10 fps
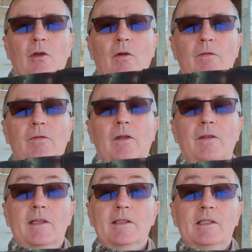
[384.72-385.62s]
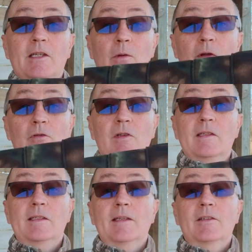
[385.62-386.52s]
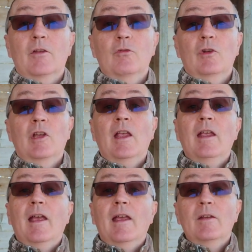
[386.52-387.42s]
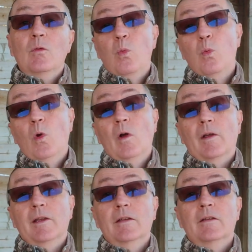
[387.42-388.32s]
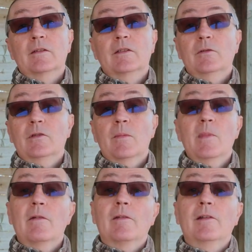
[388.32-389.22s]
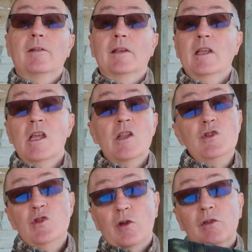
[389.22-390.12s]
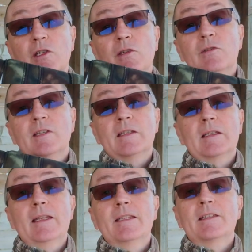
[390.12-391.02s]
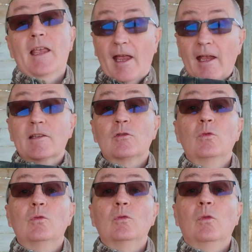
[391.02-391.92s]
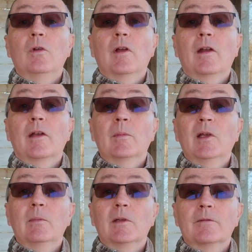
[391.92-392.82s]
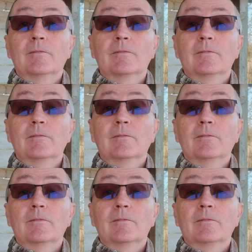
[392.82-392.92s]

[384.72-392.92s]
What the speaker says: of this 200 to 600, and why do Camilla and I not use this lens at all at the moment?